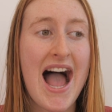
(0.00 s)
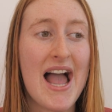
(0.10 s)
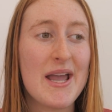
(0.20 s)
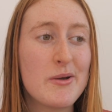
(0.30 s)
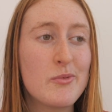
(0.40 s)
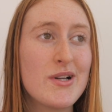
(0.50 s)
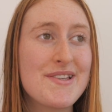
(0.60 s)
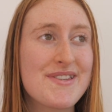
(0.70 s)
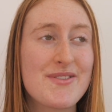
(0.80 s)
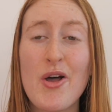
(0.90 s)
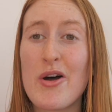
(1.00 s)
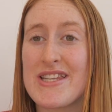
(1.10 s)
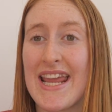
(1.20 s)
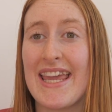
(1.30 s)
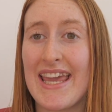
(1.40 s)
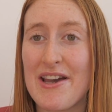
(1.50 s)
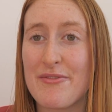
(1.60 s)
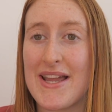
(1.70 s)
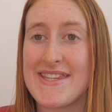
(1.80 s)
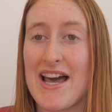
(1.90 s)
I was not taking care
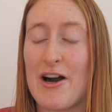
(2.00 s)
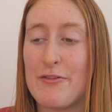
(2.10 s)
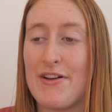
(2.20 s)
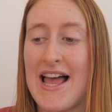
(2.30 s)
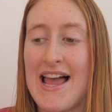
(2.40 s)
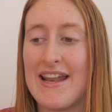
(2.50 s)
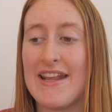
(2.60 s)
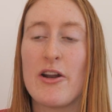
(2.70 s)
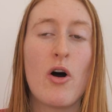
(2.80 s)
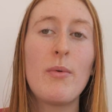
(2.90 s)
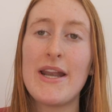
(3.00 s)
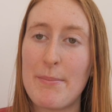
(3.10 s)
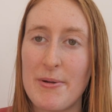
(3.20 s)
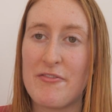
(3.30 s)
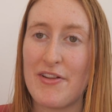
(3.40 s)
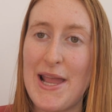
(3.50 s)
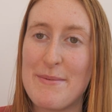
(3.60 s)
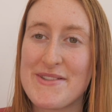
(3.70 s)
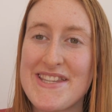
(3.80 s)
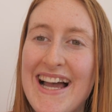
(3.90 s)
of myself and it all went up in
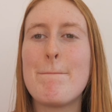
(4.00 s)
flames.